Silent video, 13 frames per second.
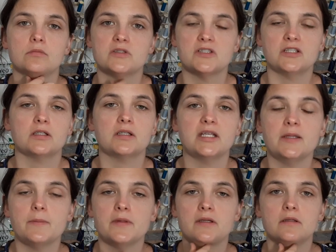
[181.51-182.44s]
to
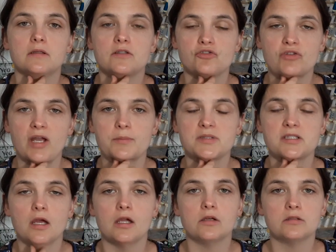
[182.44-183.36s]
keep the straps
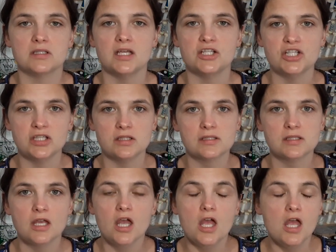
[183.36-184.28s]
tight under their chins.
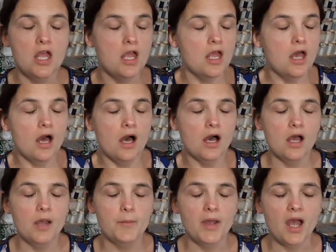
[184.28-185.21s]

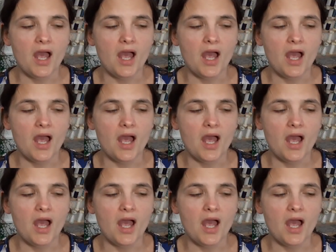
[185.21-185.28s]
And